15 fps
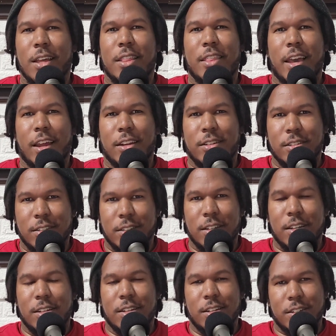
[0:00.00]
that is
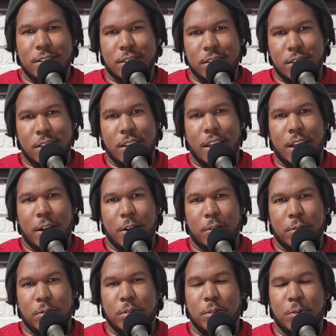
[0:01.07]
initially
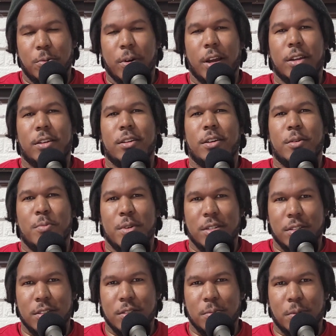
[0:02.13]
how you write a
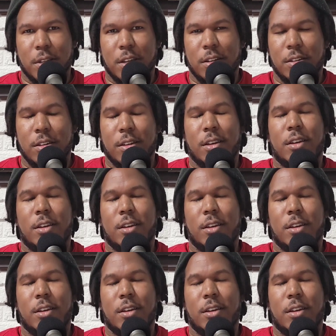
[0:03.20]
business plan.